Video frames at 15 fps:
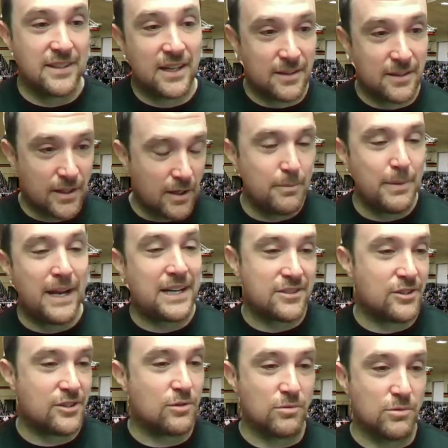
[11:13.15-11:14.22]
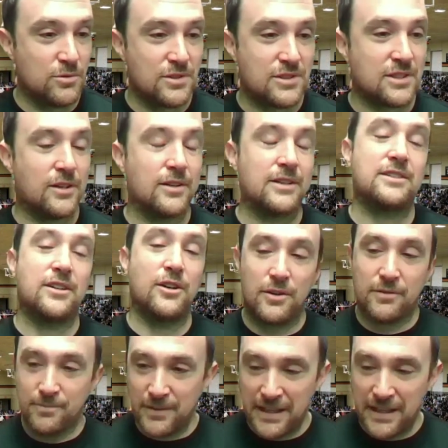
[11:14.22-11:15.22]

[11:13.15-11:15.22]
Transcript: kind of come back to your roots and get to go to